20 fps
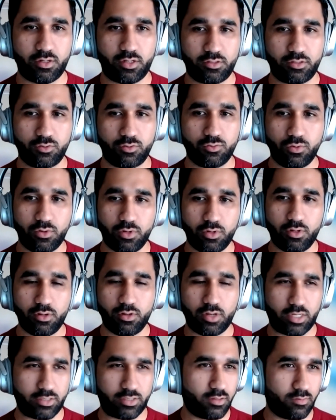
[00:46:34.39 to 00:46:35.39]
Uh, Google,
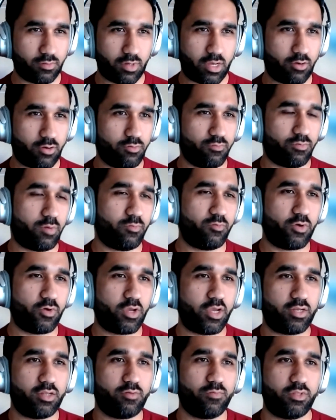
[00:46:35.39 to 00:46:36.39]
I think I don't, I'm
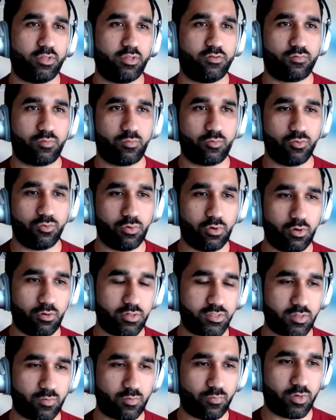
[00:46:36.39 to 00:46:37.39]
forgetting whether it's from Google
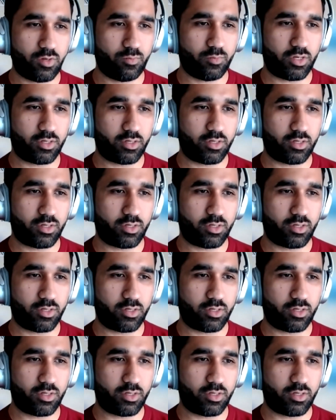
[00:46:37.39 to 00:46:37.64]
or someone,